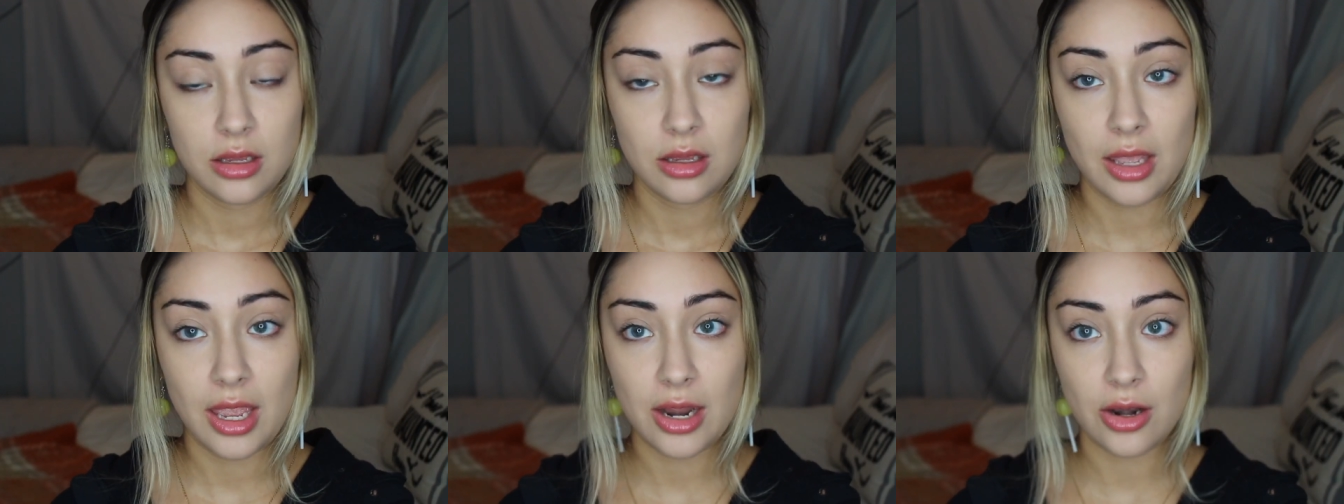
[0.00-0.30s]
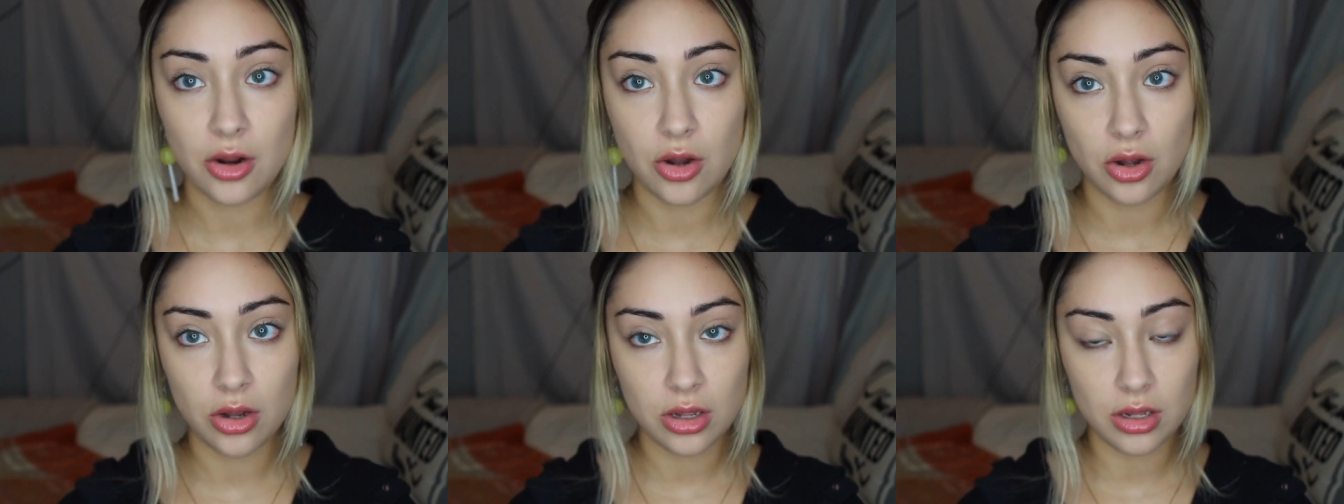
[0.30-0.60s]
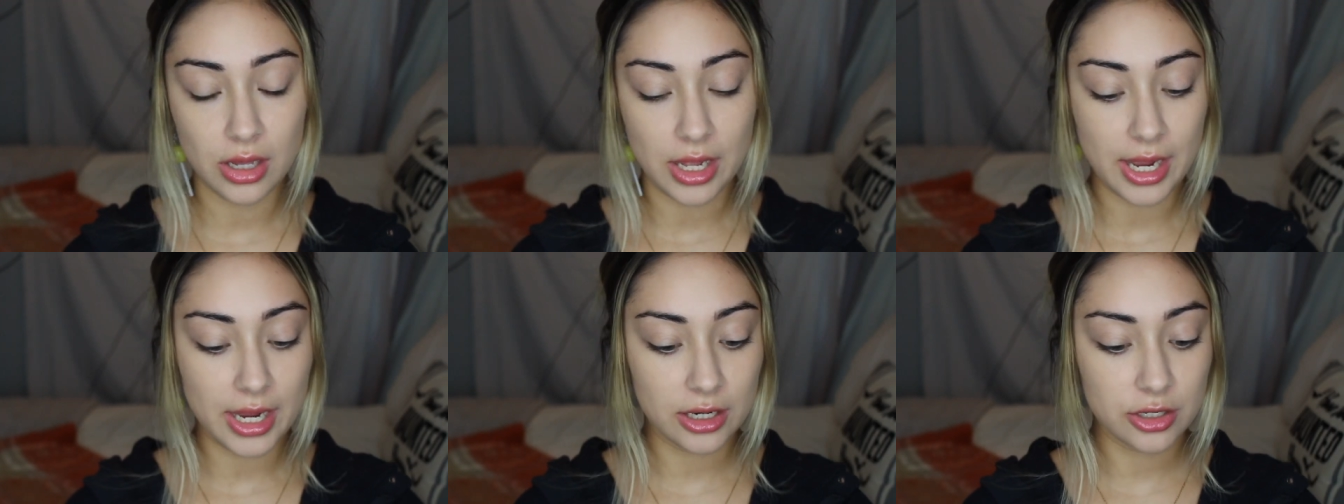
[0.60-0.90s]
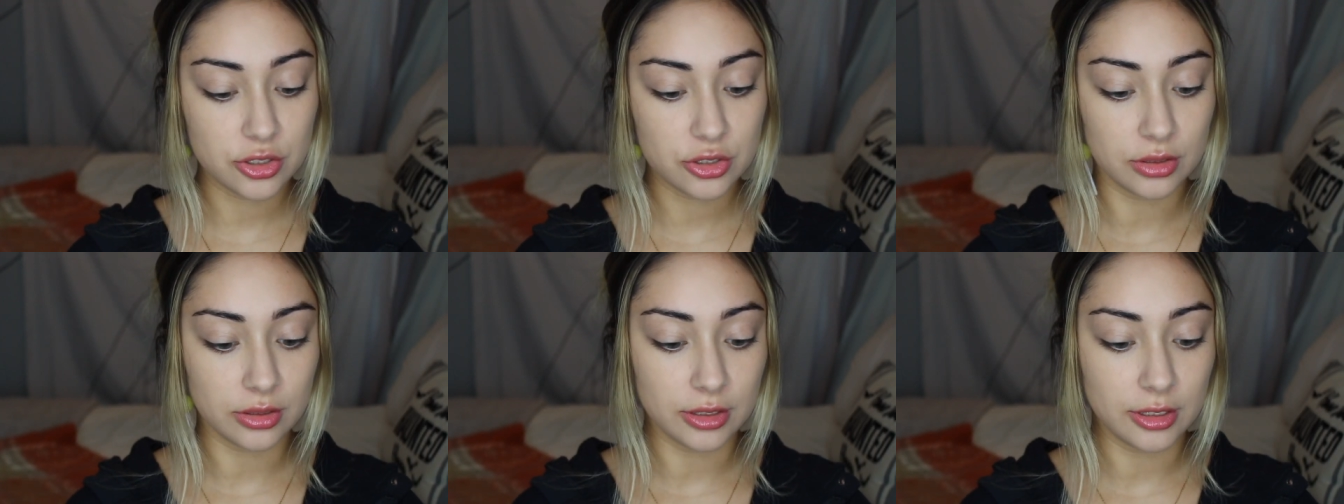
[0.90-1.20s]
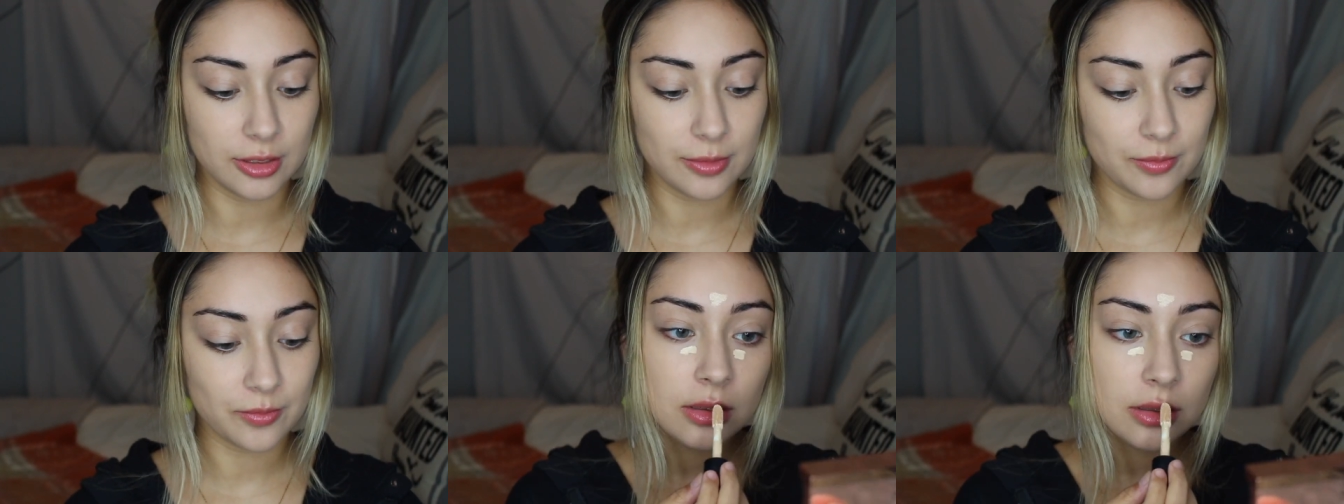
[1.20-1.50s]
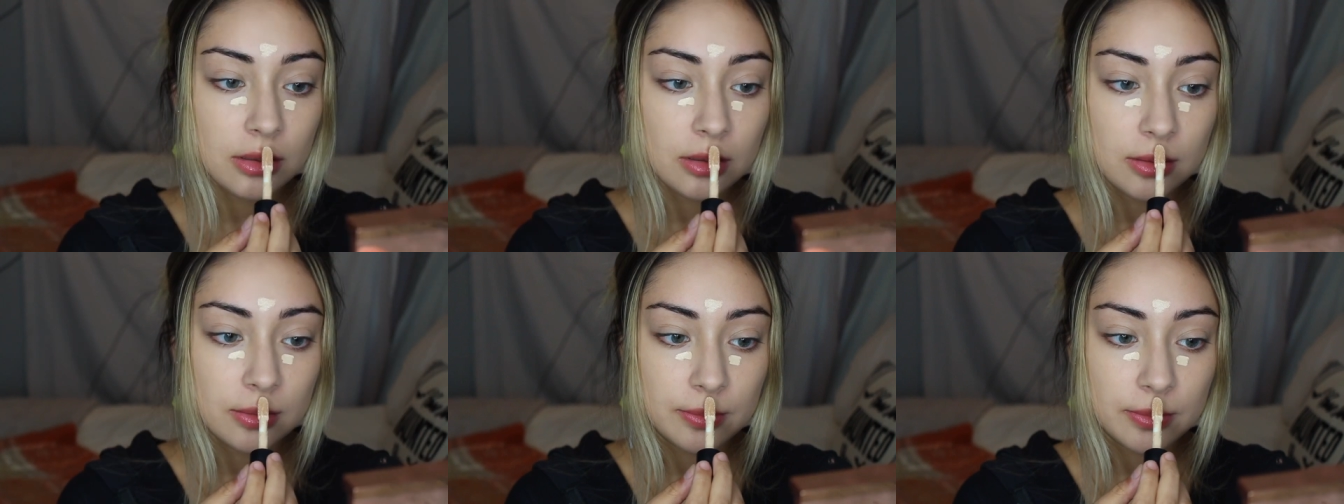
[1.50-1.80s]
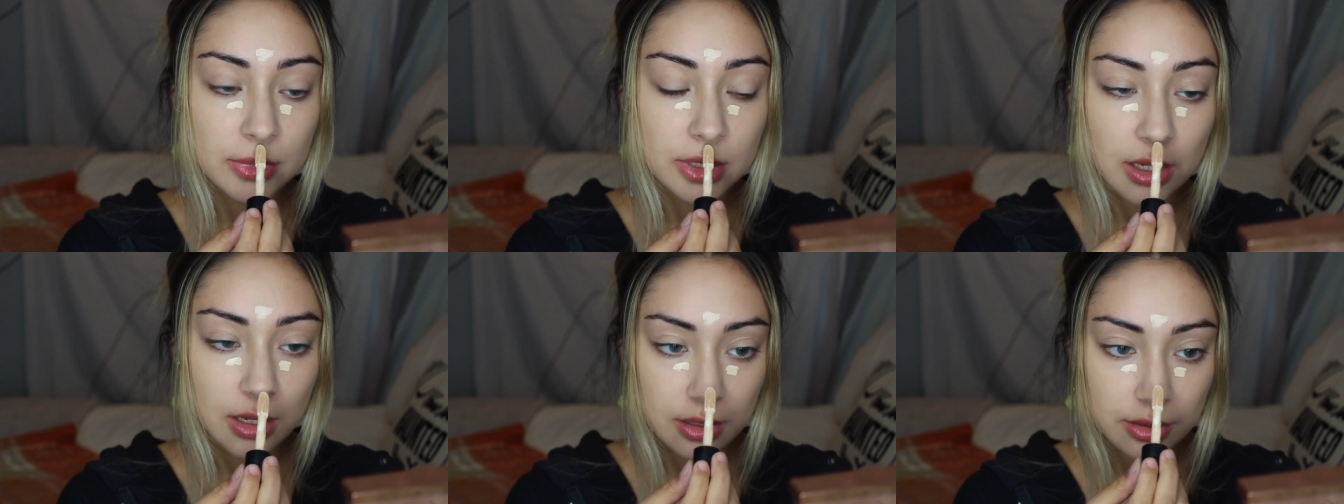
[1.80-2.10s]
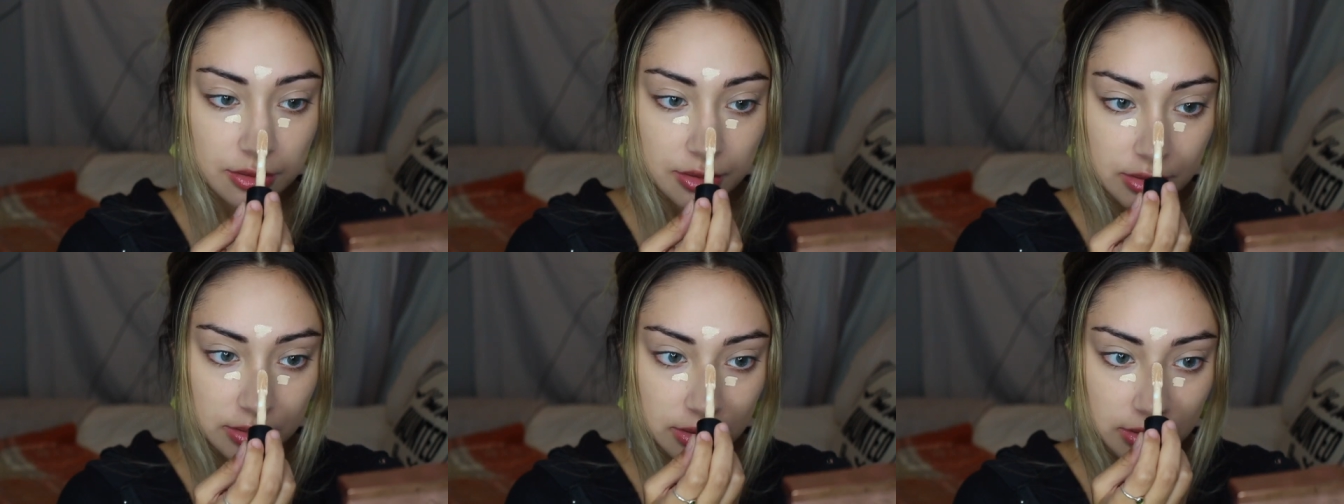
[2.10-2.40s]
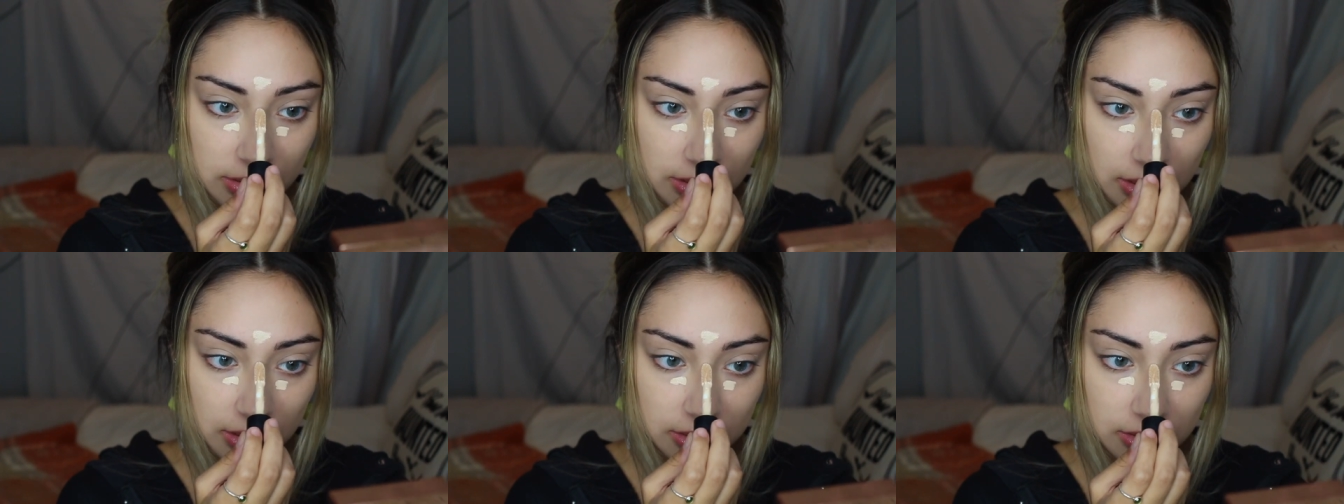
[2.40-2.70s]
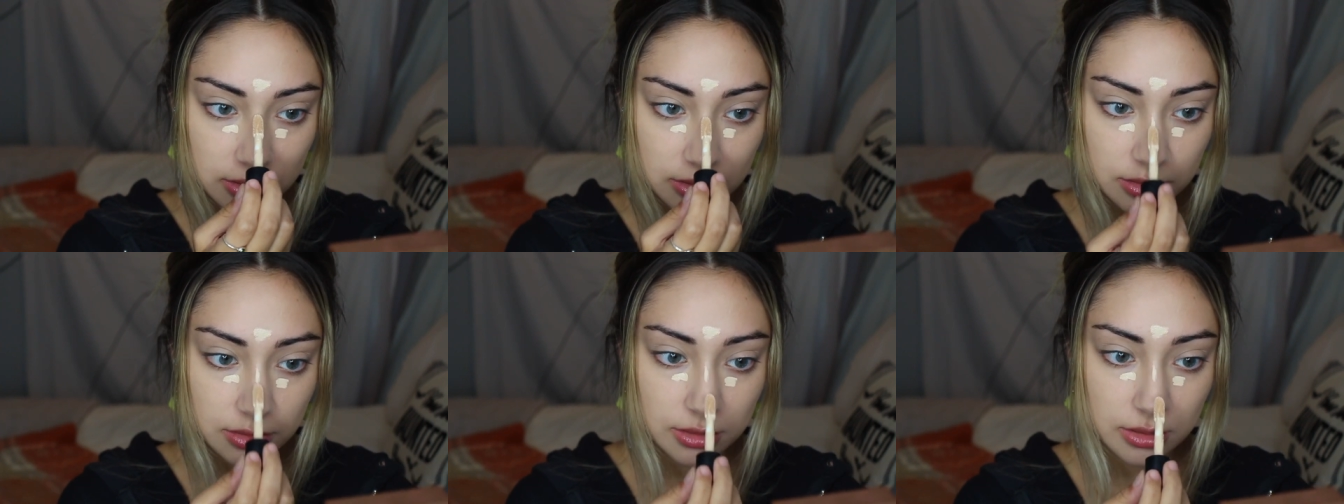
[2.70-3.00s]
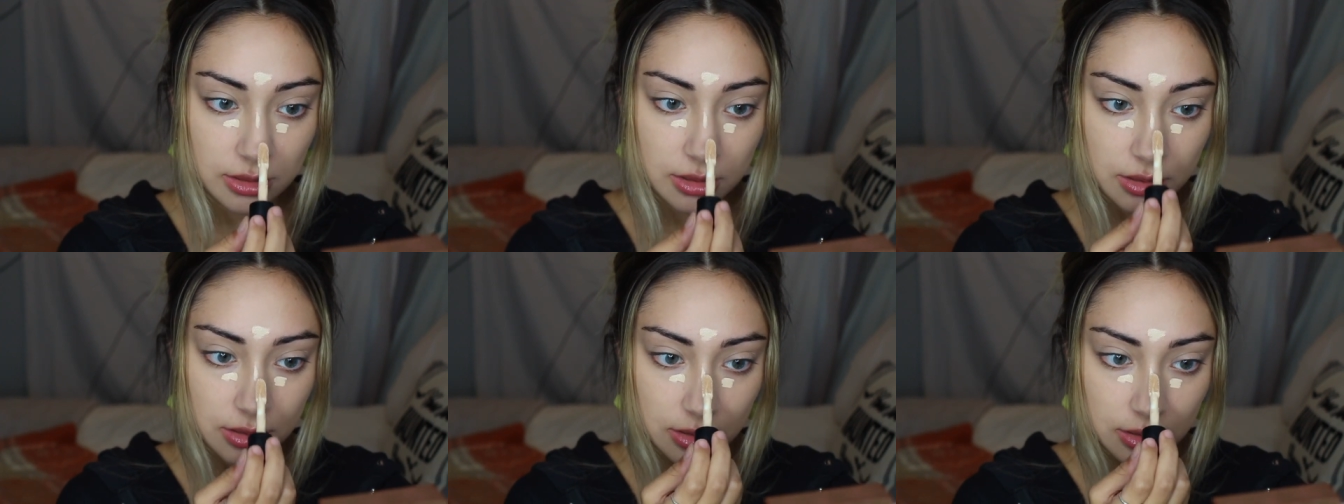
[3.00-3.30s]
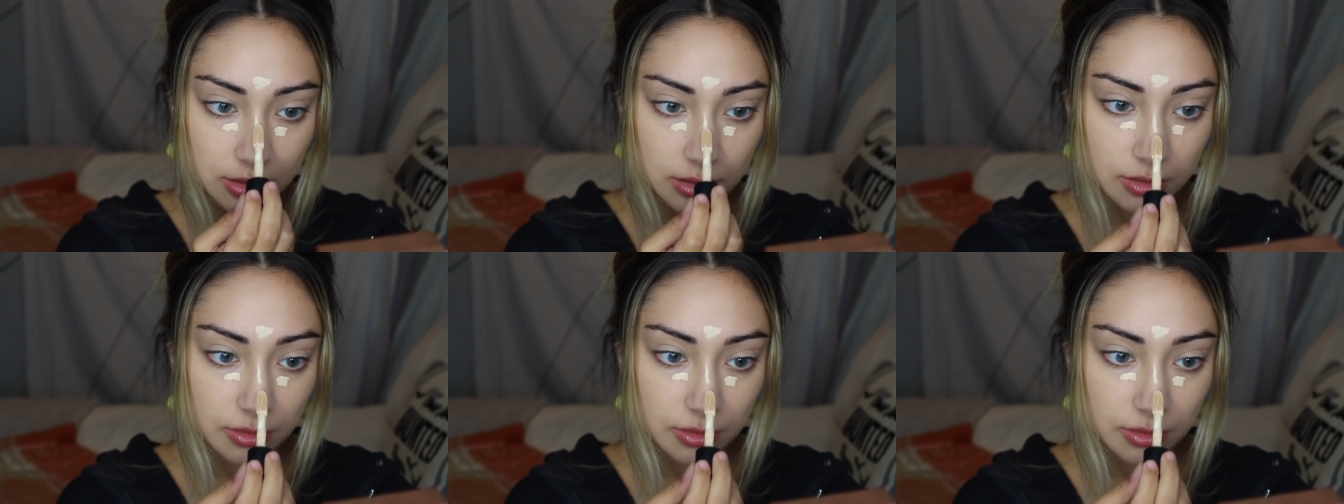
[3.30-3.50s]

at all actually um yeah this is actually